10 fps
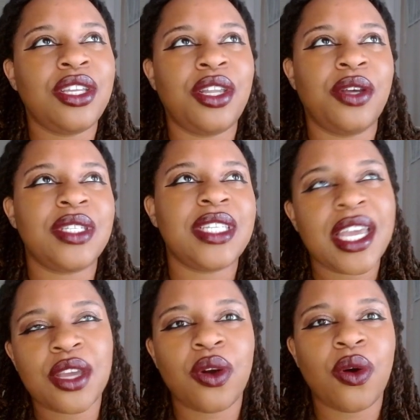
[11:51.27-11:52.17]
you know,
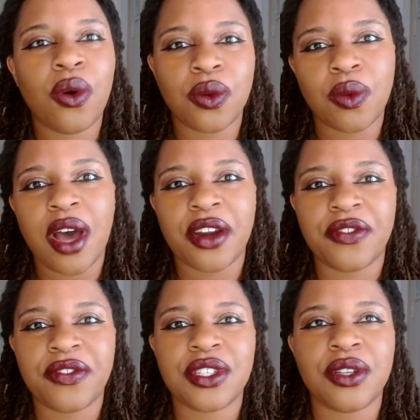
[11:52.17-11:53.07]
staying in cold water
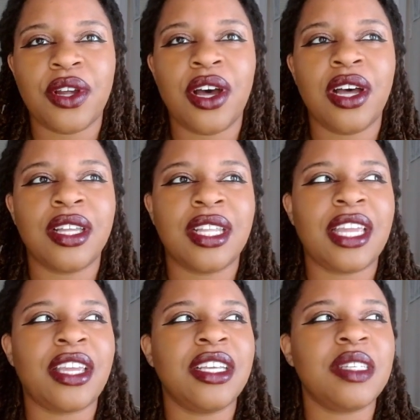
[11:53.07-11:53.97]
for so long,
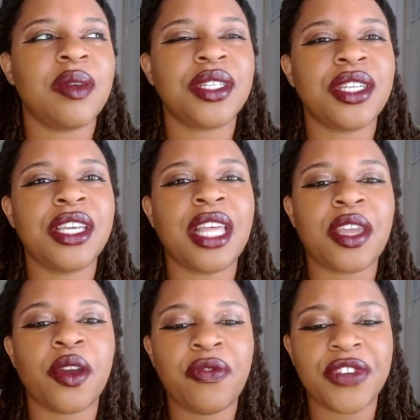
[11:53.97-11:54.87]
like especially
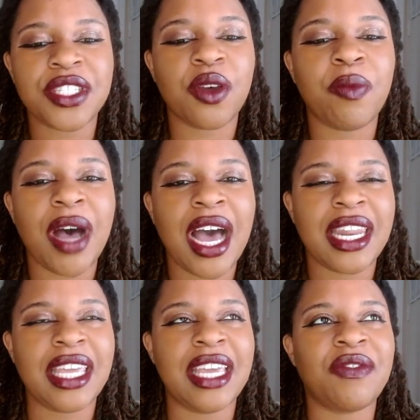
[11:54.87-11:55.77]
like your physical
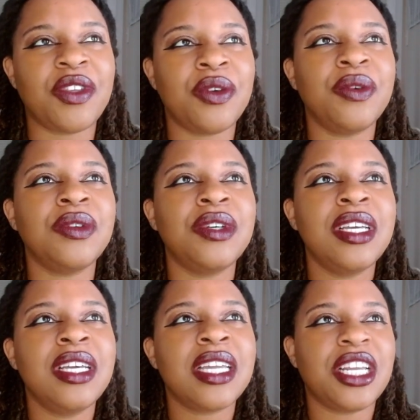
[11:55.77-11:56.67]
body, if you
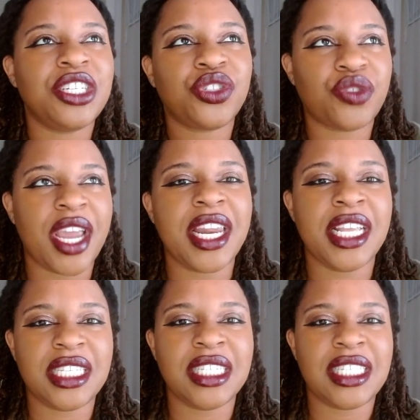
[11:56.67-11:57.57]
can train
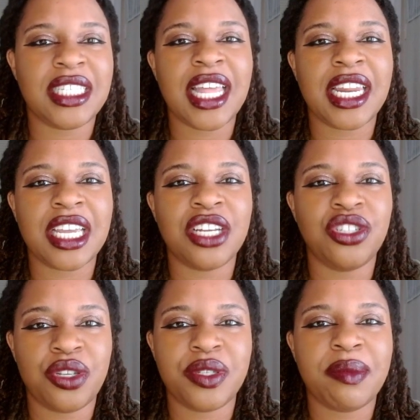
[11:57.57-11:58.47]
it to say that it
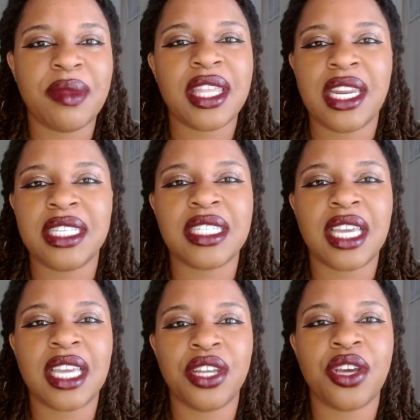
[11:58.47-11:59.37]
can do something, then it's
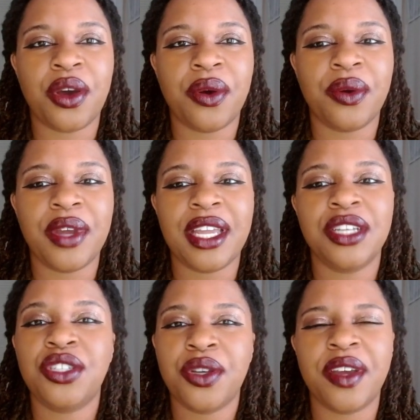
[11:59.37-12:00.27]
gonna go
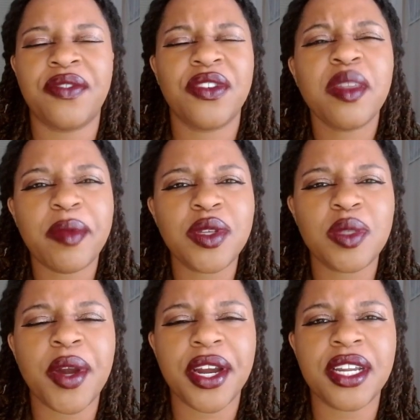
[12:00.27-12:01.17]
and do it for the
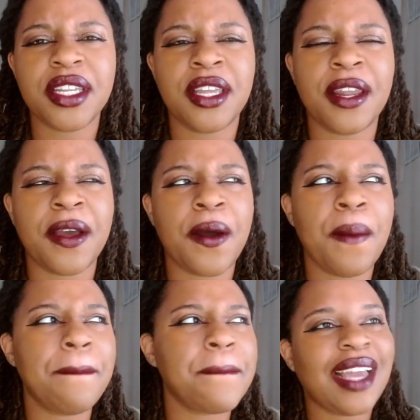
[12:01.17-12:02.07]
most part, you
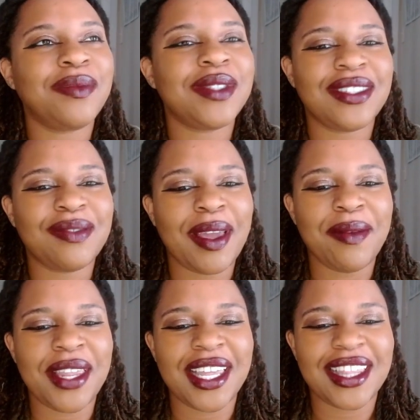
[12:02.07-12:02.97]
know? And my
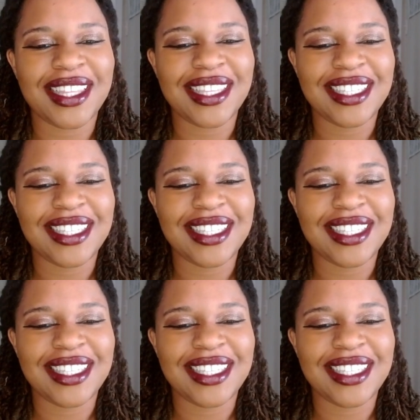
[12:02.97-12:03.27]
immediate